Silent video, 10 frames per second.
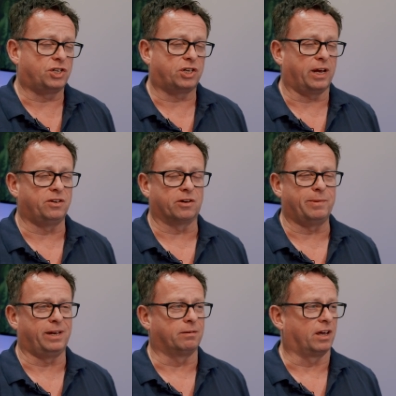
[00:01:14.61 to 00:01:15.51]
a change, I
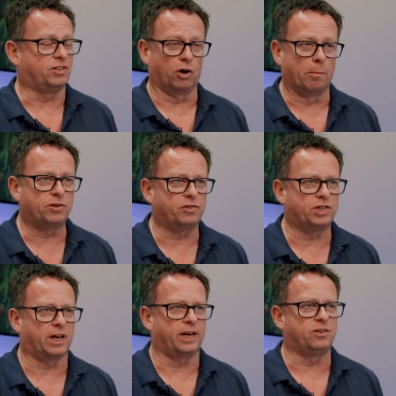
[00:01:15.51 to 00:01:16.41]
mean a geometry
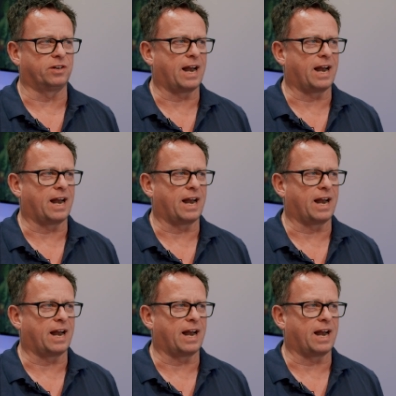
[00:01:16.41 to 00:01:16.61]
change,